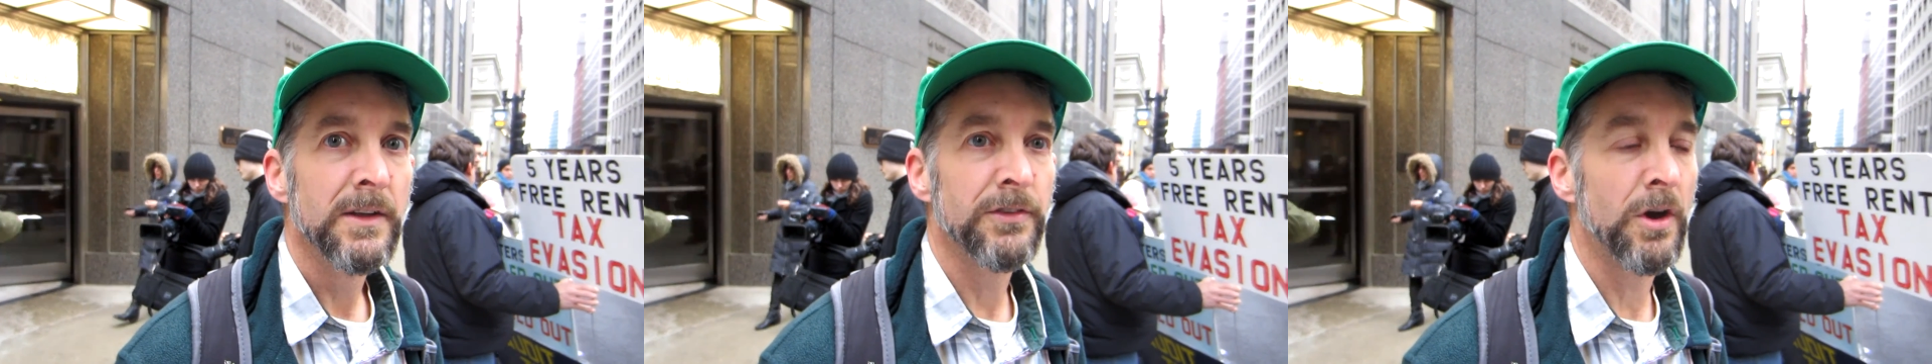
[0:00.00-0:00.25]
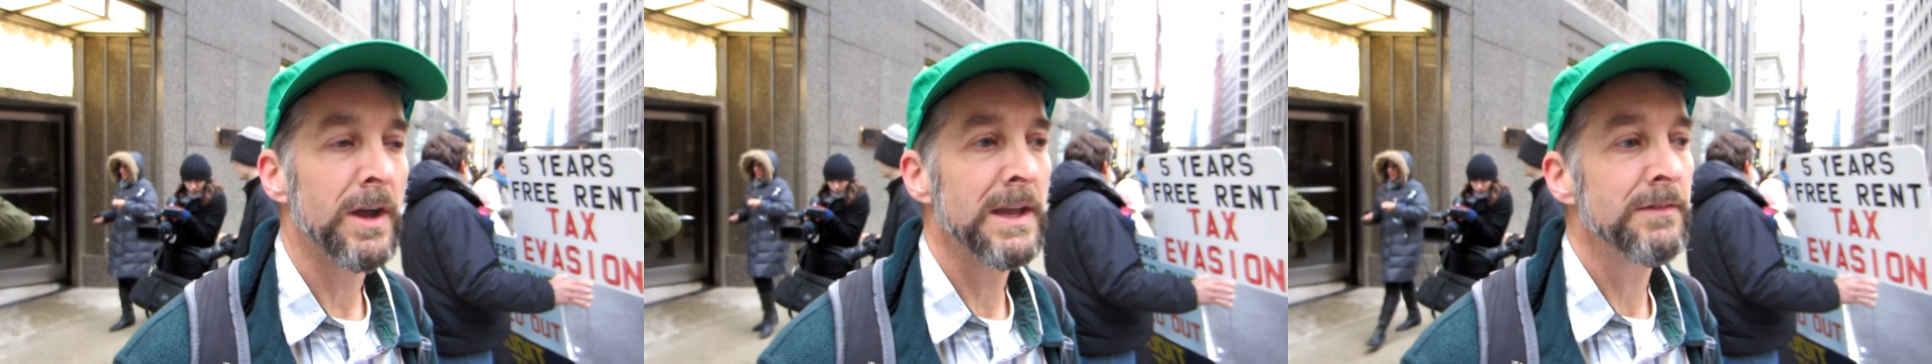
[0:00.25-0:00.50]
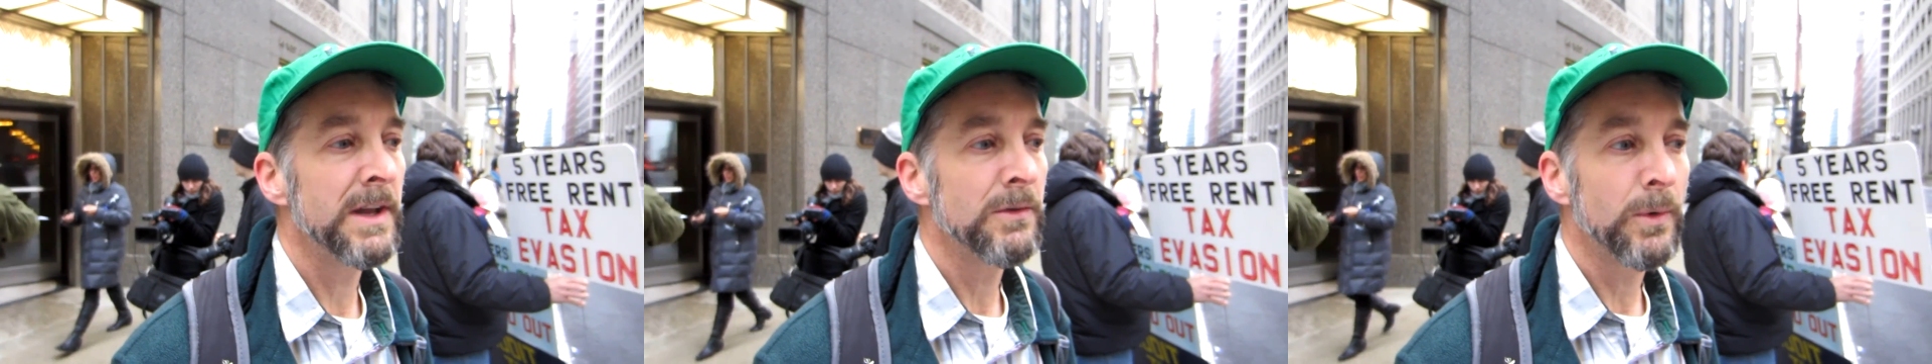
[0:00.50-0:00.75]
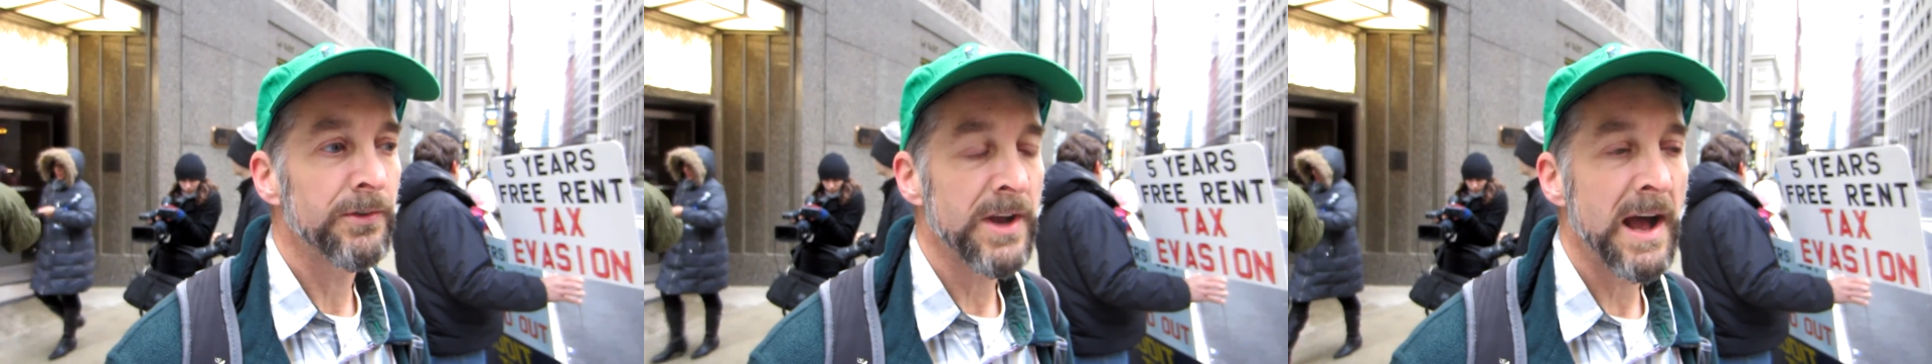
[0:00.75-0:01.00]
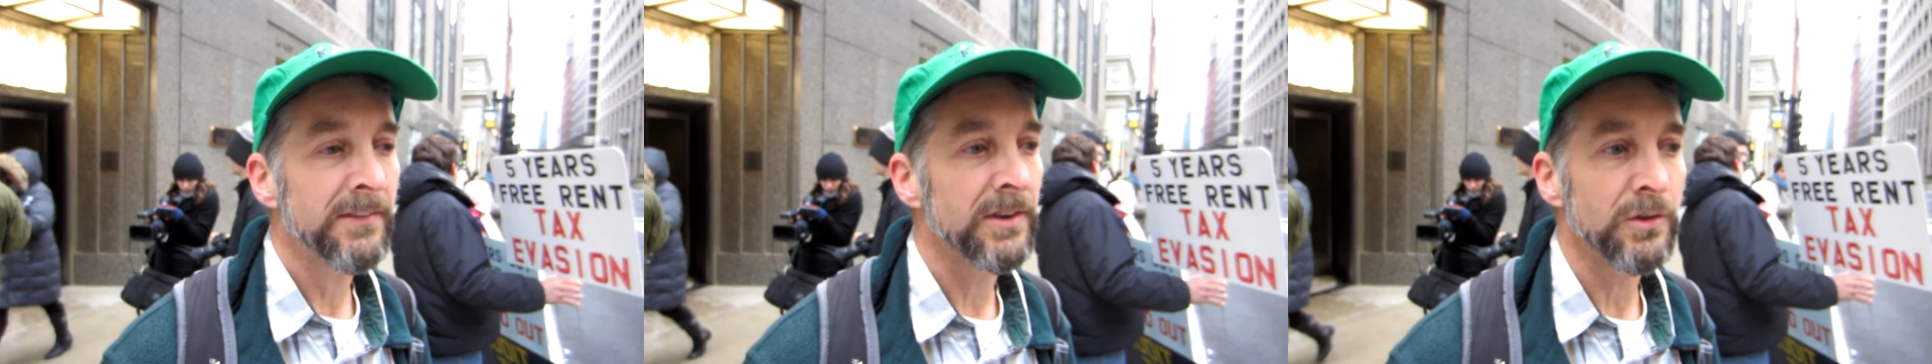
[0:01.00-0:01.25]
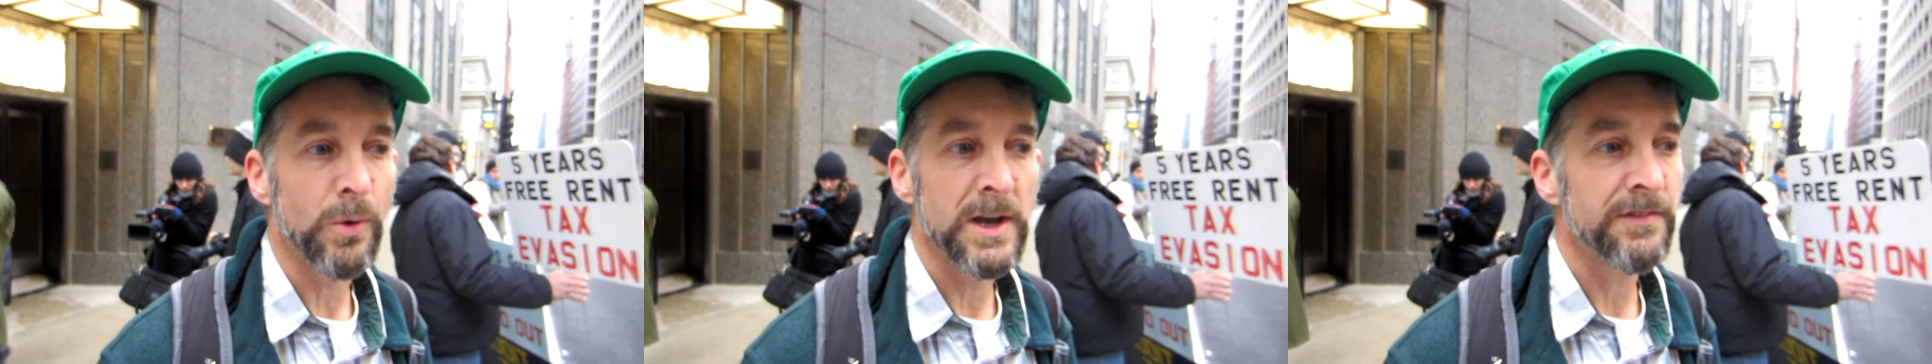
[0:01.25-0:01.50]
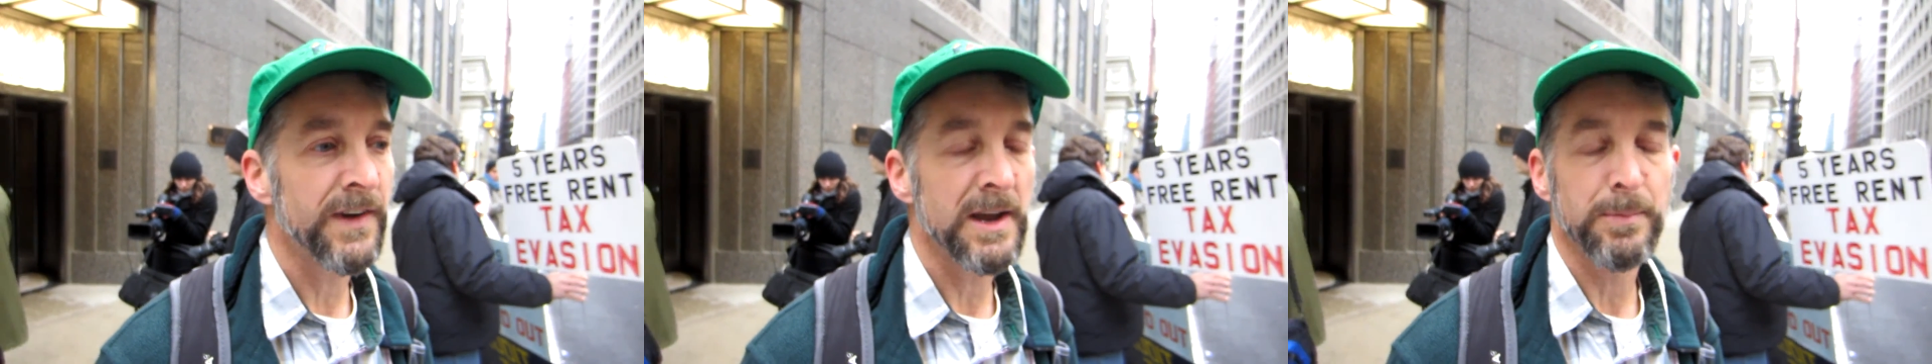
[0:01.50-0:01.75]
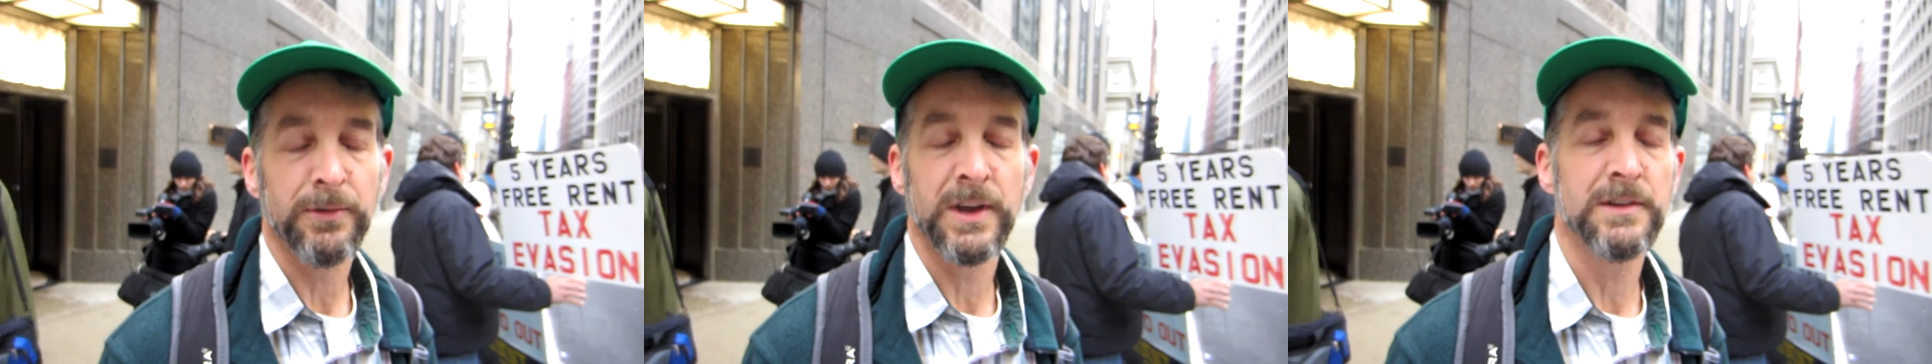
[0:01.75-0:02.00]
So even in Wisconsin,
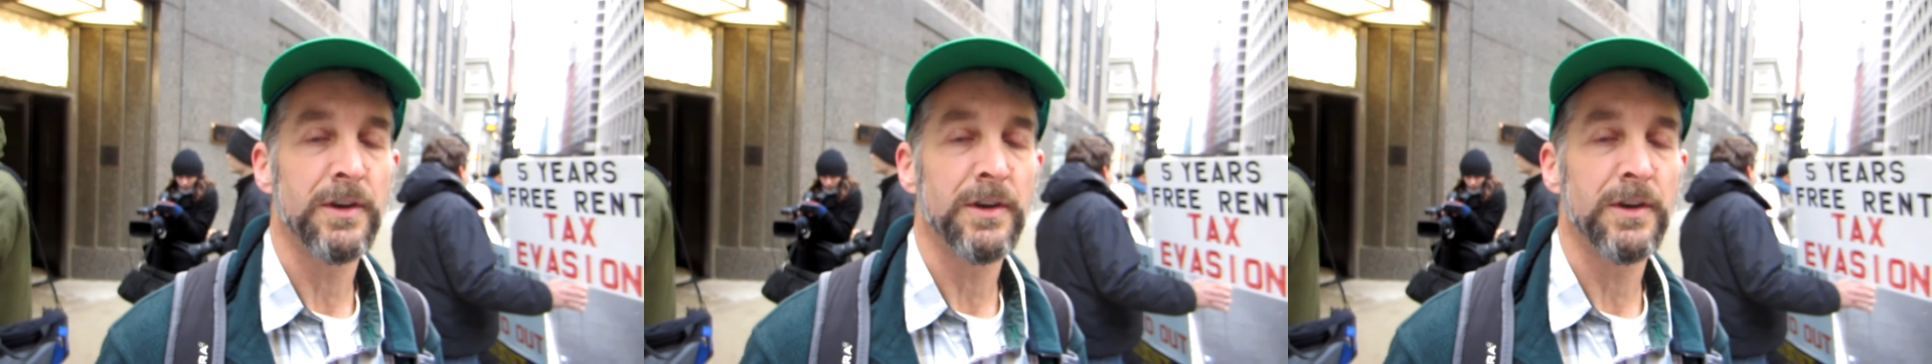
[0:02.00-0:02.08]
25%